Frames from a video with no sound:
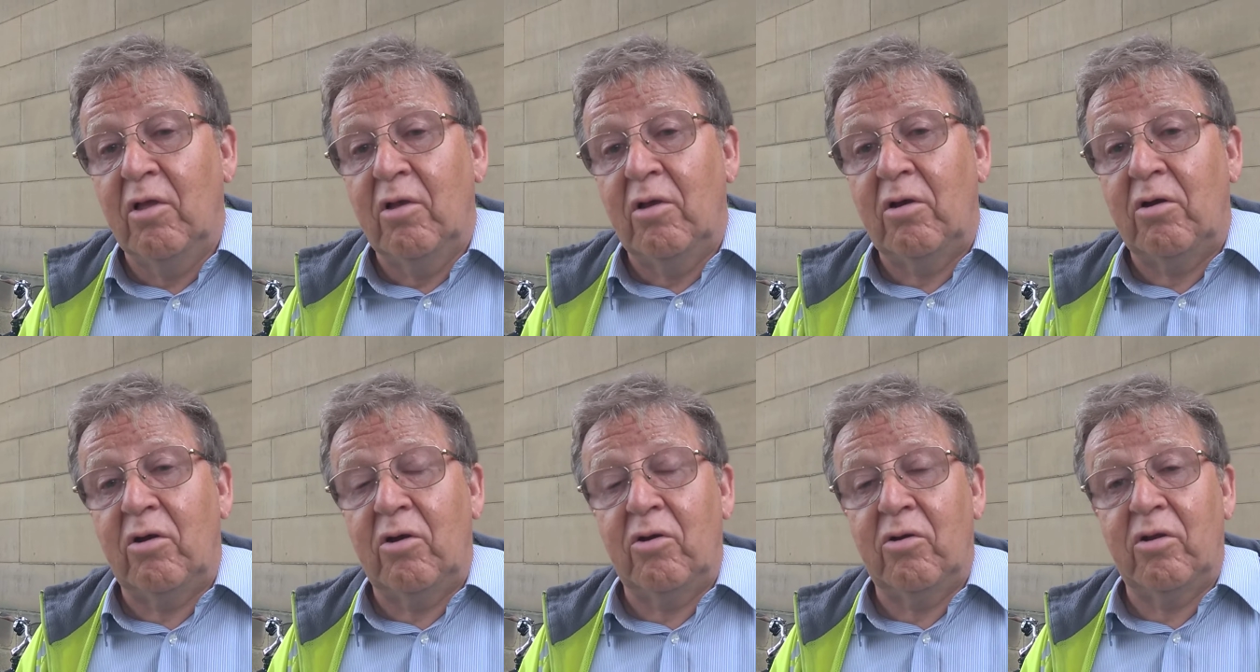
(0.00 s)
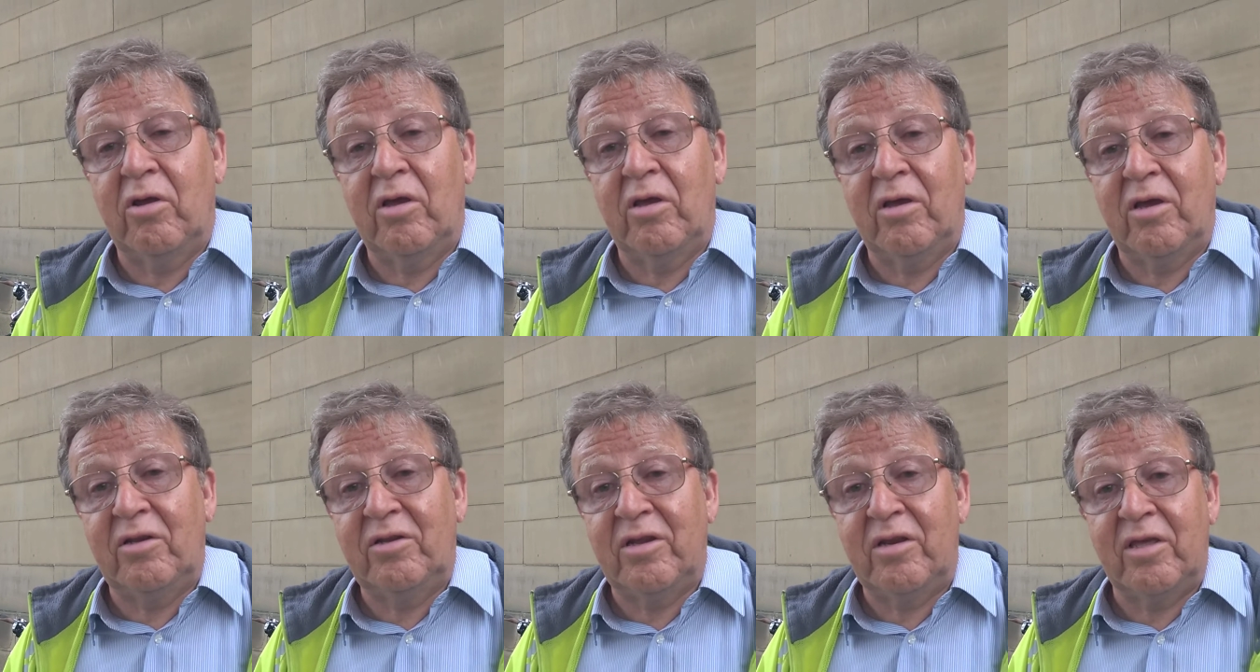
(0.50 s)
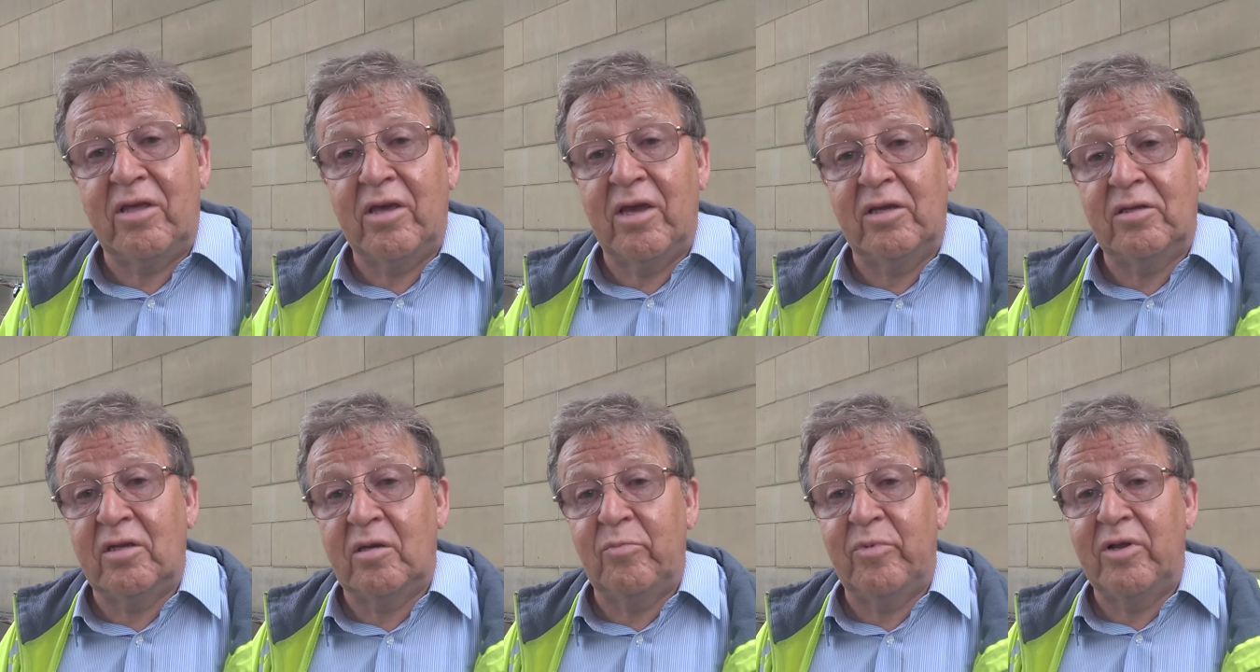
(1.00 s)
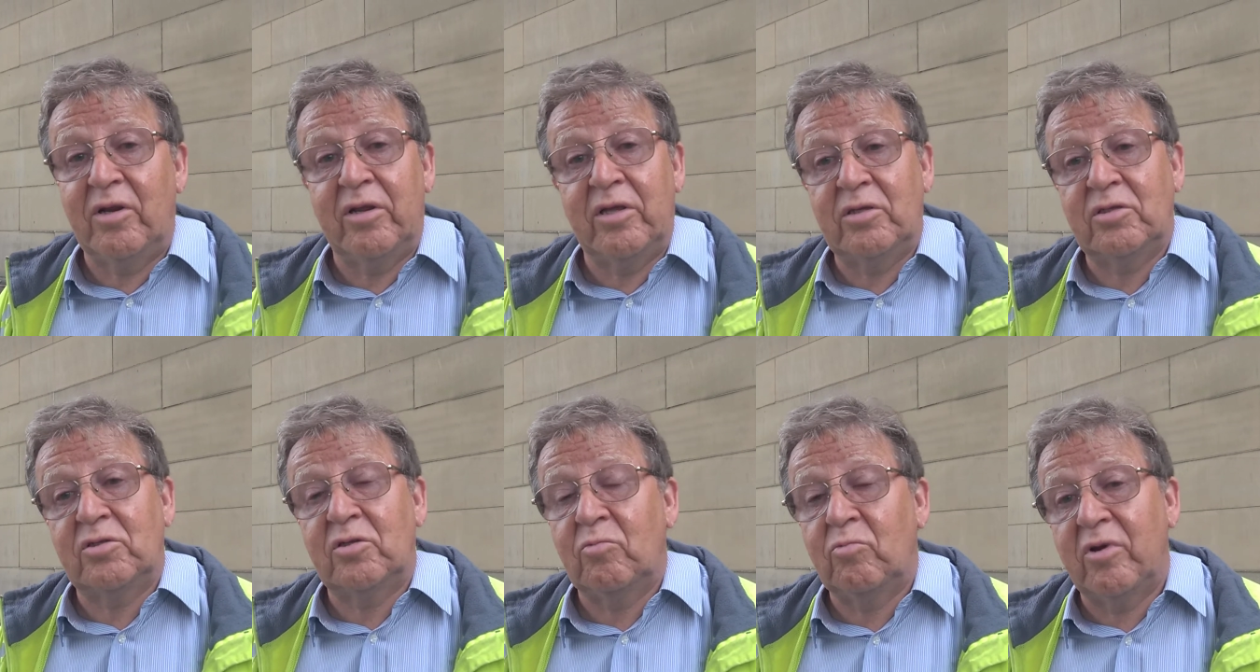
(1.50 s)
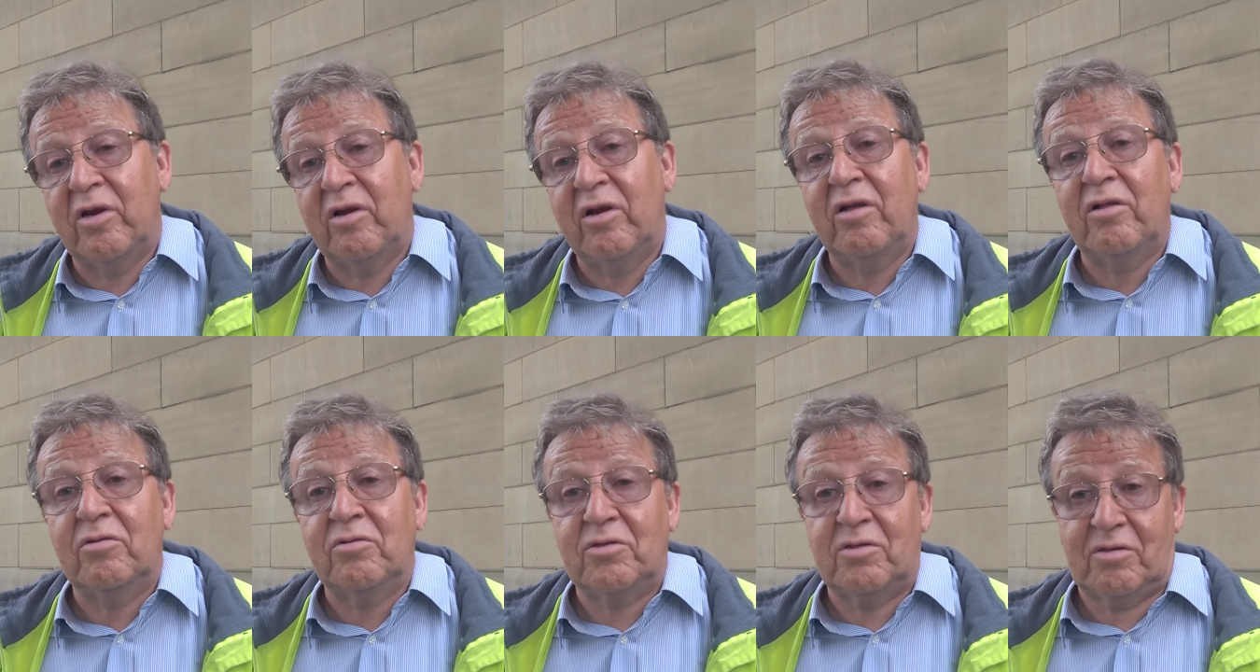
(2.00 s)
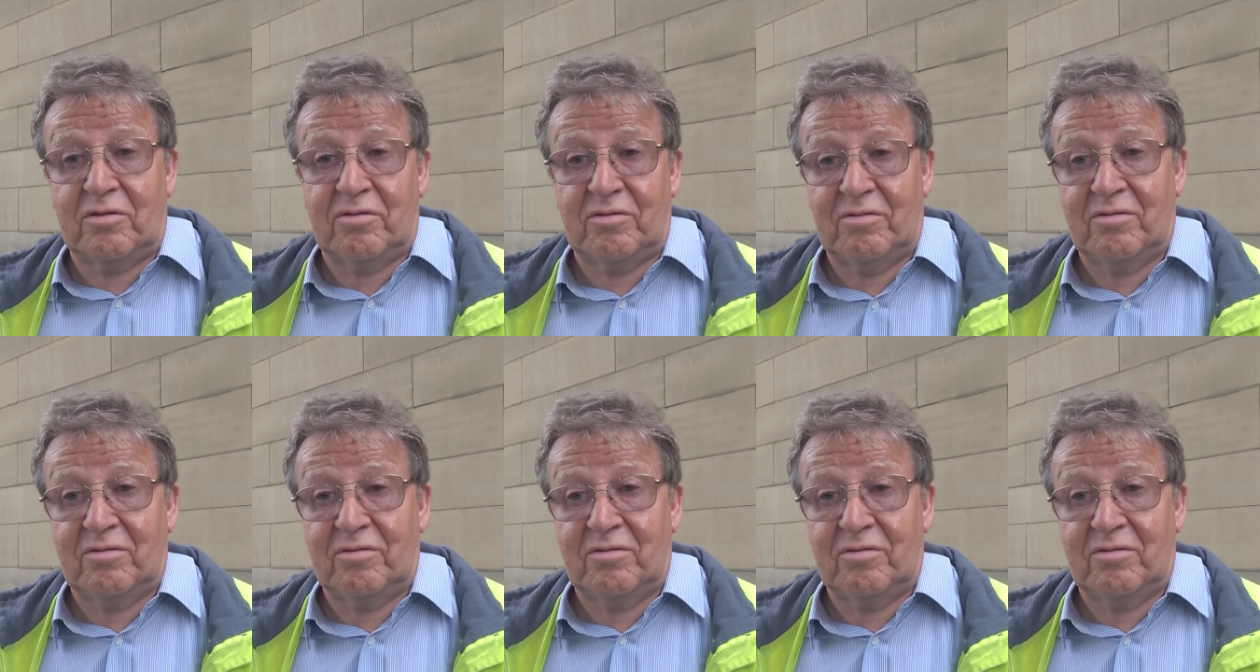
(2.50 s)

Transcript: or a dedicated building somewhere else.